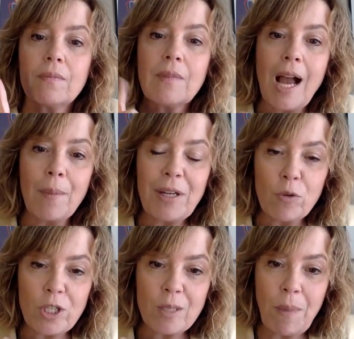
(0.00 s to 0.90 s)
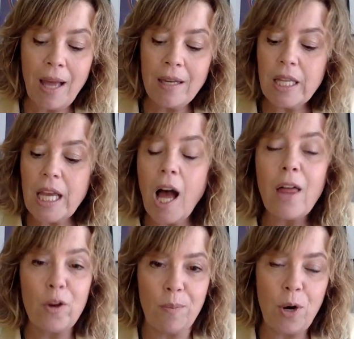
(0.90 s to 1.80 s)
I'm going to respond to the
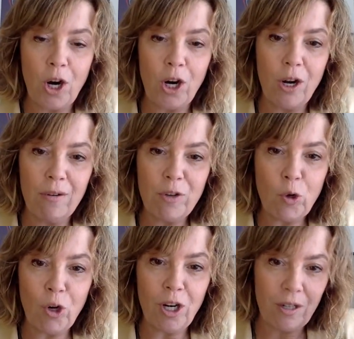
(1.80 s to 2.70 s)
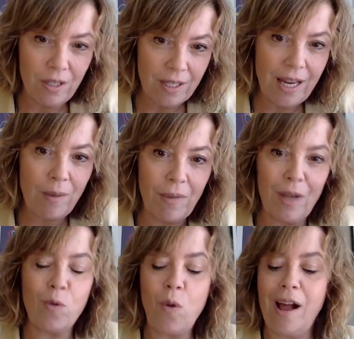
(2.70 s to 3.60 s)
other part of your
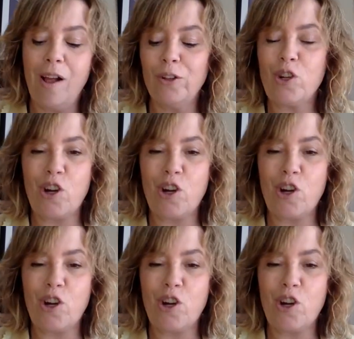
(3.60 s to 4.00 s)
statement while you're